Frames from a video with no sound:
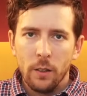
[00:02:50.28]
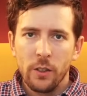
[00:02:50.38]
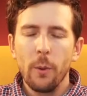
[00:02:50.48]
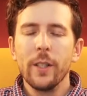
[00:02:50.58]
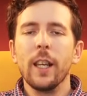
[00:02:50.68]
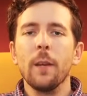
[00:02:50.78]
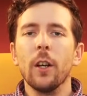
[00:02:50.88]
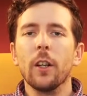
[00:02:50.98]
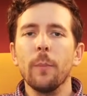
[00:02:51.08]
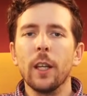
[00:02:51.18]
So
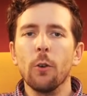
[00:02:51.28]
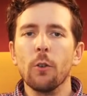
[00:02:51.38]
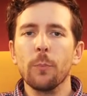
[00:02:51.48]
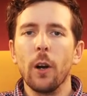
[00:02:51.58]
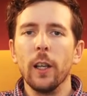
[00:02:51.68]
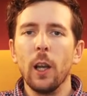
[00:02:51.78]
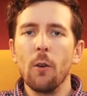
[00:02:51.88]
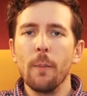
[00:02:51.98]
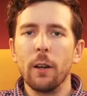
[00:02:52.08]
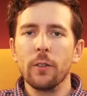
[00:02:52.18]
edema can be caused by
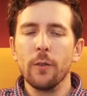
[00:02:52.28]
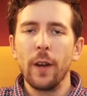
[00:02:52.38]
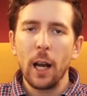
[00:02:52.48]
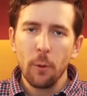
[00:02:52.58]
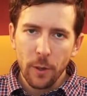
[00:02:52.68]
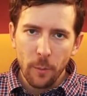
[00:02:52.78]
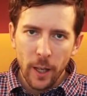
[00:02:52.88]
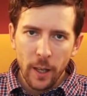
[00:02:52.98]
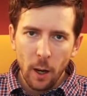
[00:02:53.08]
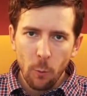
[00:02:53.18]
low amounts of
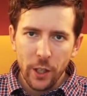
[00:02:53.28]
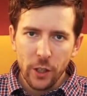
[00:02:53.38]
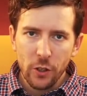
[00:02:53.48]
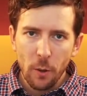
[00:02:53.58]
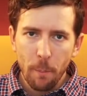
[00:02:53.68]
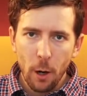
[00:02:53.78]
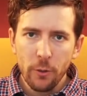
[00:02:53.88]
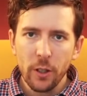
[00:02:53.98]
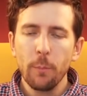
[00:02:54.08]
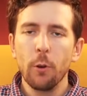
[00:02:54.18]
albumin, which is the
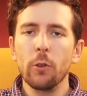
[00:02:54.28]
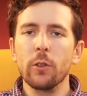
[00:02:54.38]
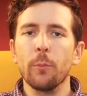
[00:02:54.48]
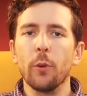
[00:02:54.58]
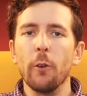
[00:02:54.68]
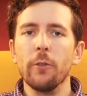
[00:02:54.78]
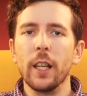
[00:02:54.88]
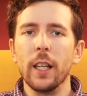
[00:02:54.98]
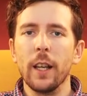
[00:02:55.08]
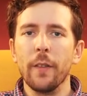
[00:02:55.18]
most important
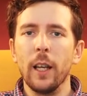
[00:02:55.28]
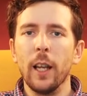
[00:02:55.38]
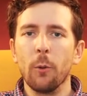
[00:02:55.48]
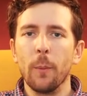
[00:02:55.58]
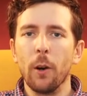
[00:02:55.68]
protein in the liquid